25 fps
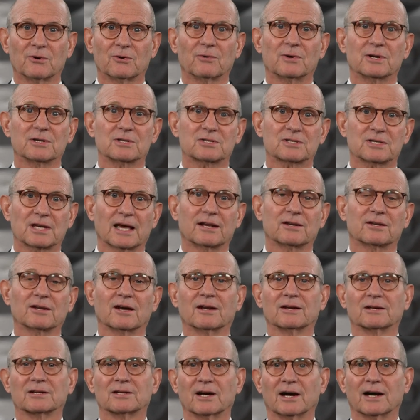was sent
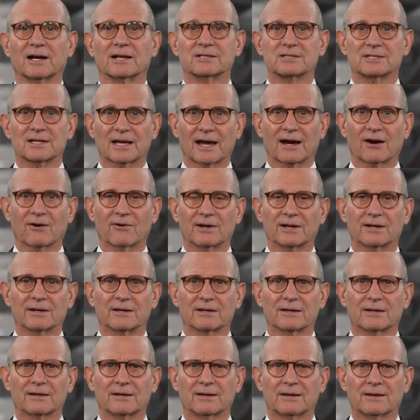on God's
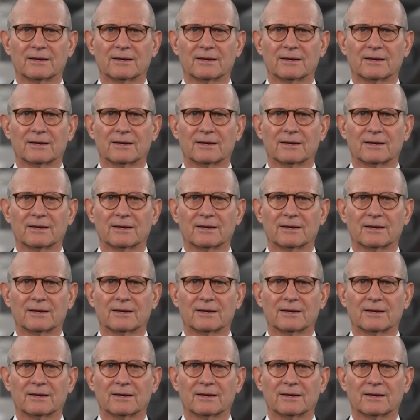errand.